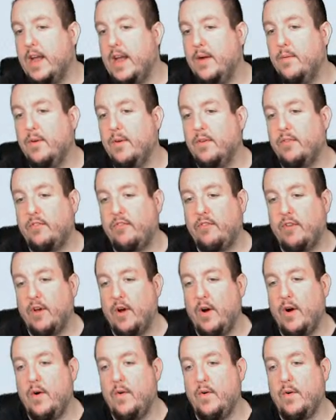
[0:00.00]
It was
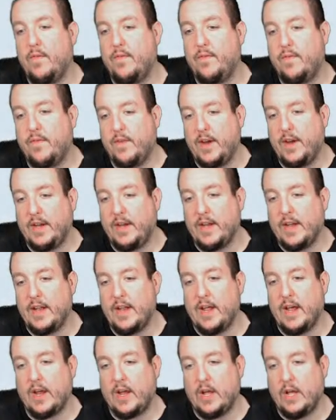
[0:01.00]
so freaking
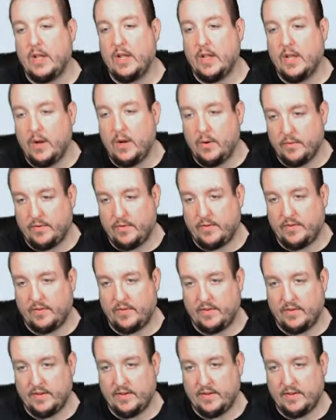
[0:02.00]
close.